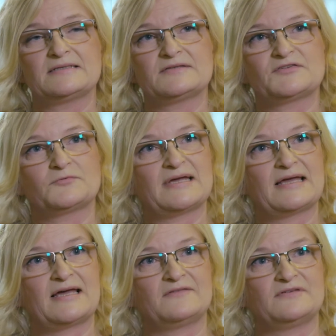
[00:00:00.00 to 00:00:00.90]
So we
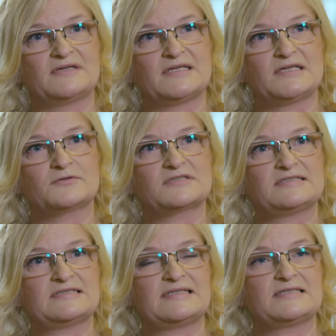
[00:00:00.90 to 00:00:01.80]
have
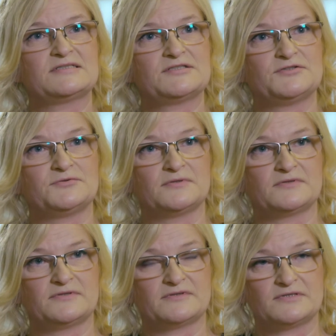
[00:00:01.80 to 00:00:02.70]
looked into
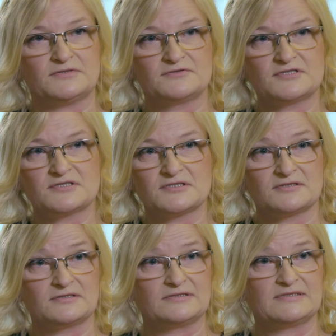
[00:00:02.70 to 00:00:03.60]
the
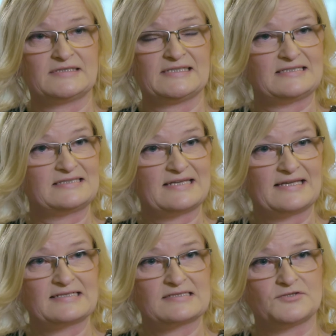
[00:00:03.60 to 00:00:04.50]
nutritional
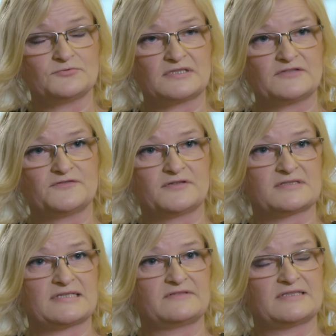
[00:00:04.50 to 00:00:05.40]
intakes during the
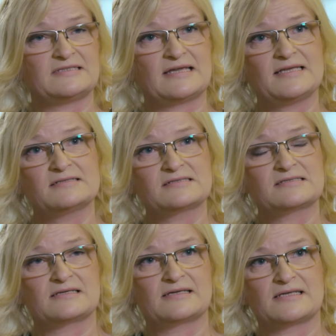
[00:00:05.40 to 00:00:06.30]
first 70
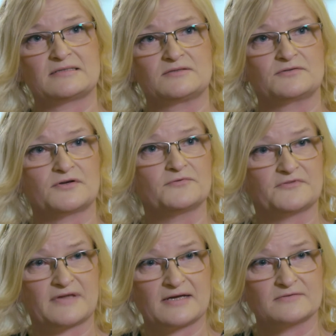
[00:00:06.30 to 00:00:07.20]
days and
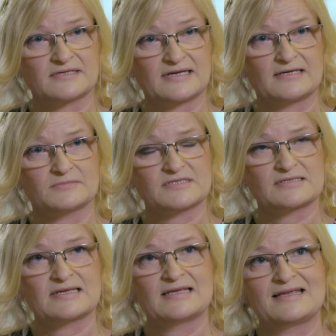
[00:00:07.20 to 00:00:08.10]
growth
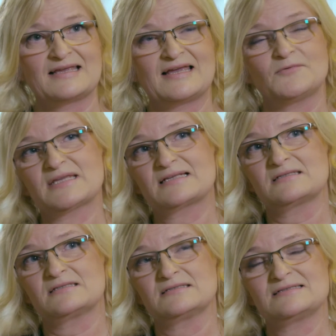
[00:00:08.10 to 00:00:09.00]
outcomes. And we
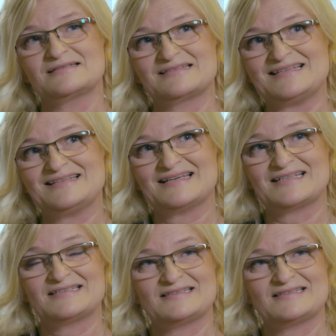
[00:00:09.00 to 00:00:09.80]
can see that